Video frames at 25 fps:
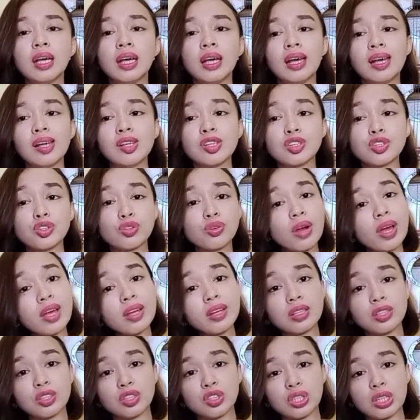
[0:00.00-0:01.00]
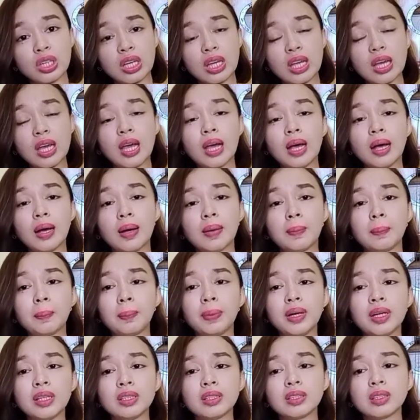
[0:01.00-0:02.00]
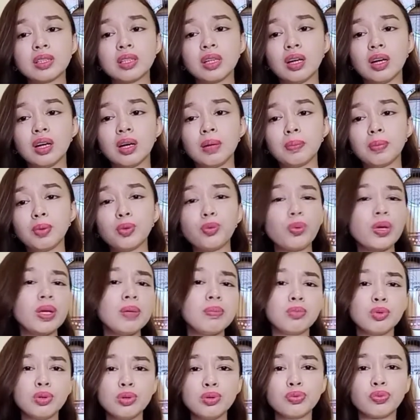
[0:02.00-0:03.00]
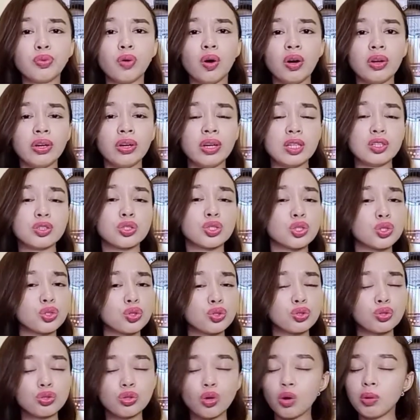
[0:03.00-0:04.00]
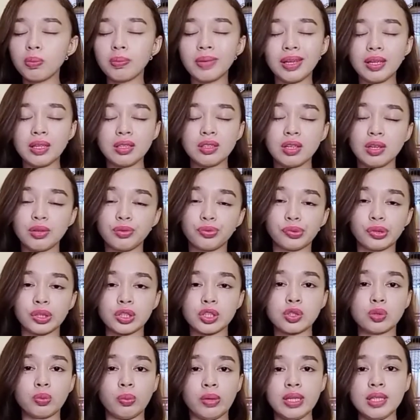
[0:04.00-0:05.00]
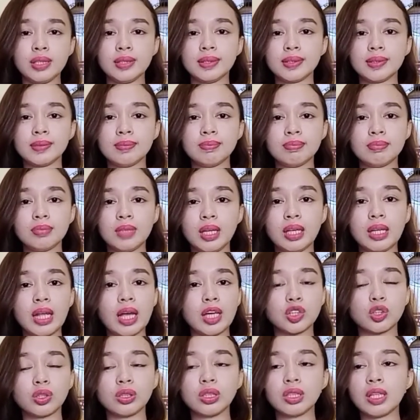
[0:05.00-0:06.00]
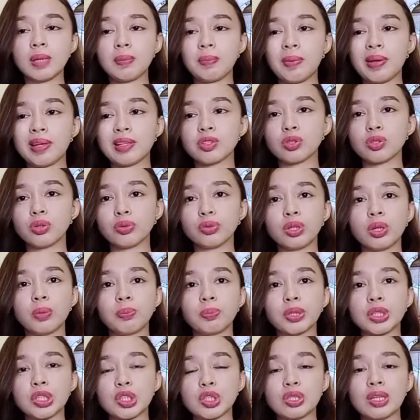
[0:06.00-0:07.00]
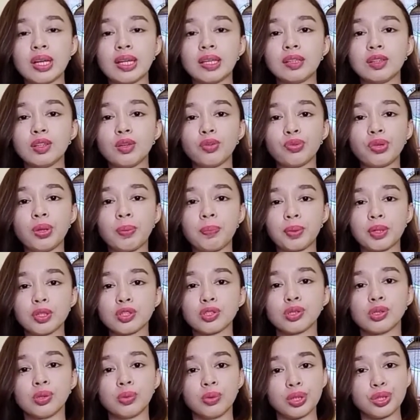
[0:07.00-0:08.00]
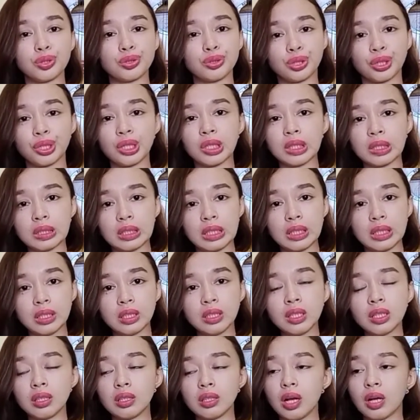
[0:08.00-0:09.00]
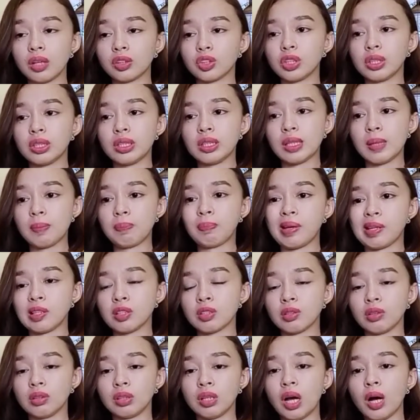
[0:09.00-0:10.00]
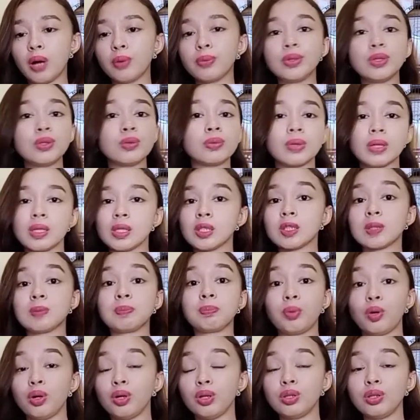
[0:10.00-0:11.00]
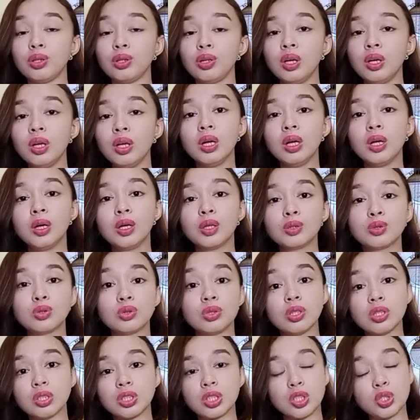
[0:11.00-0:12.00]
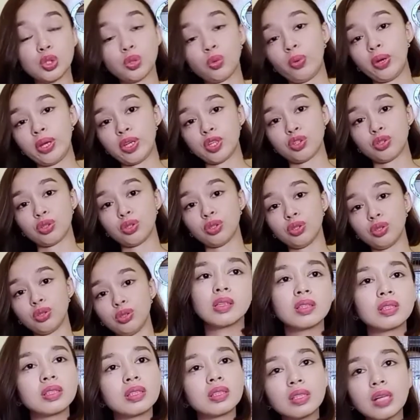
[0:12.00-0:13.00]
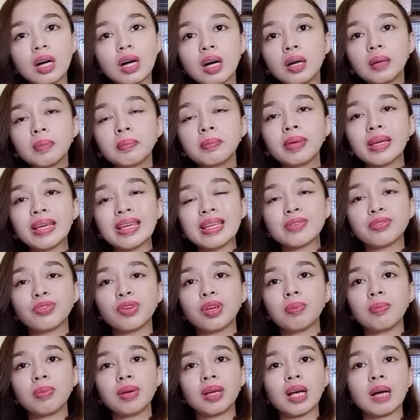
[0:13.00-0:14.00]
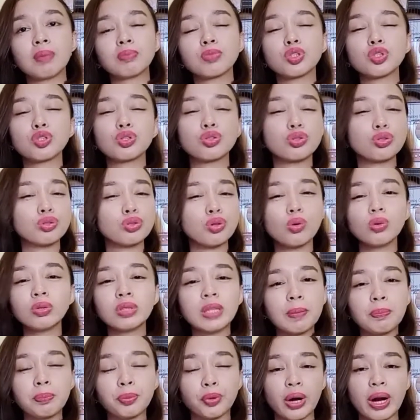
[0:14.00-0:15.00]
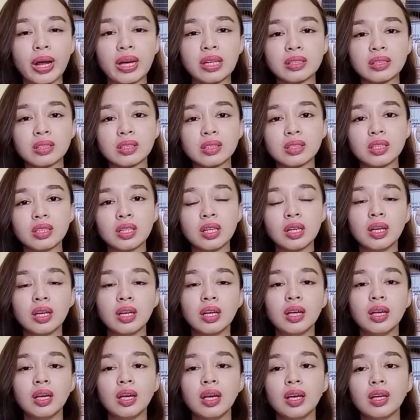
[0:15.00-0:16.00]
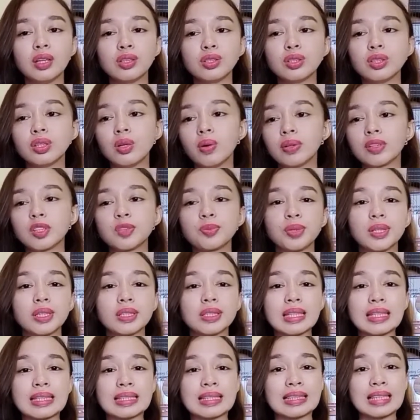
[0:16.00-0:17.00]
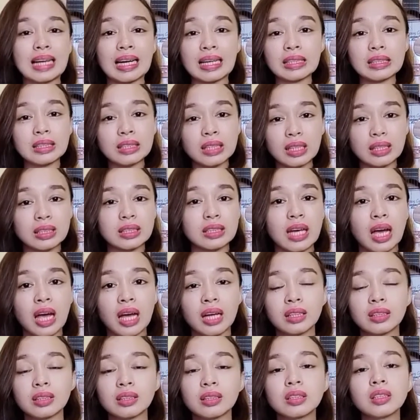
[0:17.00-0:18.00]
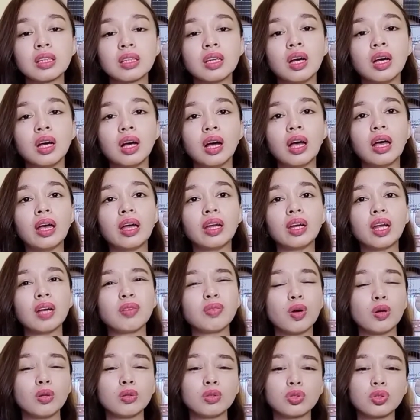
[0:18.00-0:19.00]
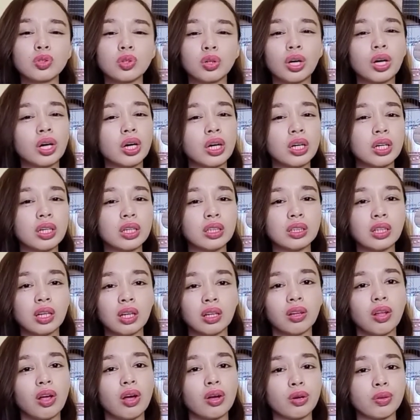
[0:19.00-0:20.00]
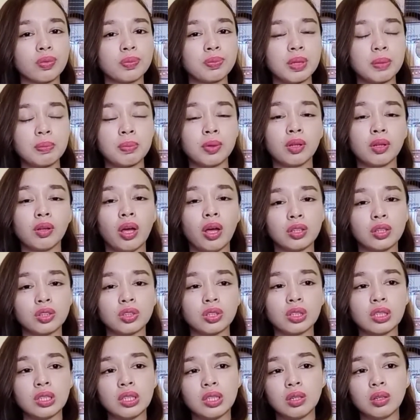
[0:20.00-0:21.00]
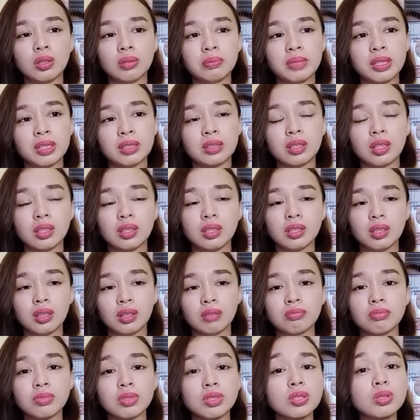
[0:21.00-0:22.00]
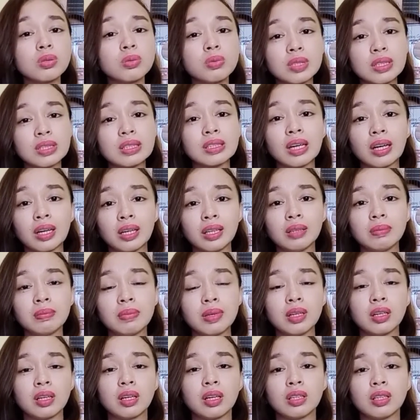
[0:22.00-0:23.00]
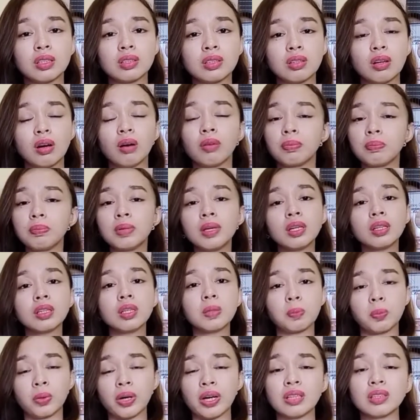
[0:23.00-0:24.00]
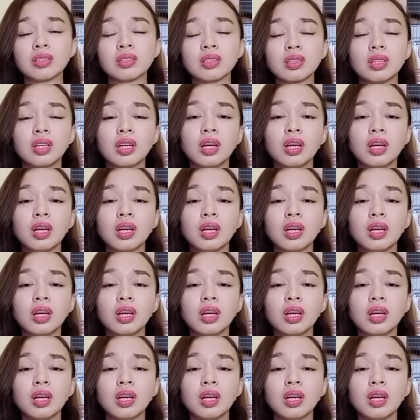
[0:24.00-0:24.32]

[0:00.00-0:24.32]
and strategy. But we move on in so many diverse ways. It actually depends on the personality of the person who is hurting. It actually depends on how you respond to the situation. Some even become so depressed and experience anxiety attacks. And I've also heard a lot of people who actually committed suicide because of being depressed